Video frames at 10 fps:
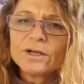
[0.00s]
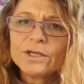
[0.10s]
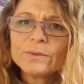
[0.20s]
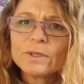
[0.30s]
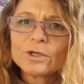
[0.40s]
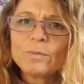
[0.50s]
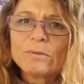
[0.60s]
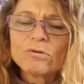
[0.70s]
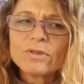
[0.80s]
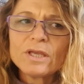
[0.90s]
I know a lot of
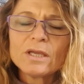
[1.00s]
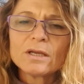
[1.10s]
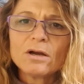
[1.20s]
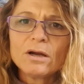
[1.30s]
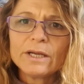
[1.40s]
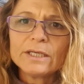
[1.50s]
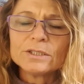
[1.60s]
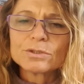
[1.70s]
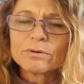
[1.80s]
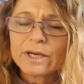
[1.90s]
people think I
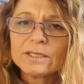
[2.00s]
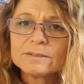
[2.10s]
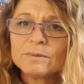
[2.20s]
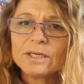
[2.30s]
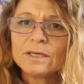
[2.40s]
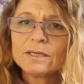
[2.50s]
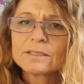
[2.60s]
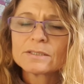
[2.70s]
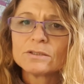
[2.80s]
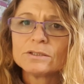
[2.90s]
trained my
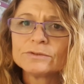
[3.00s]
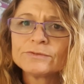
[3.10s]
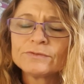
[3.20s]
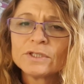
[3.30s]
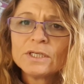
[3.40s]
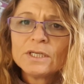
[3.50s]
ass off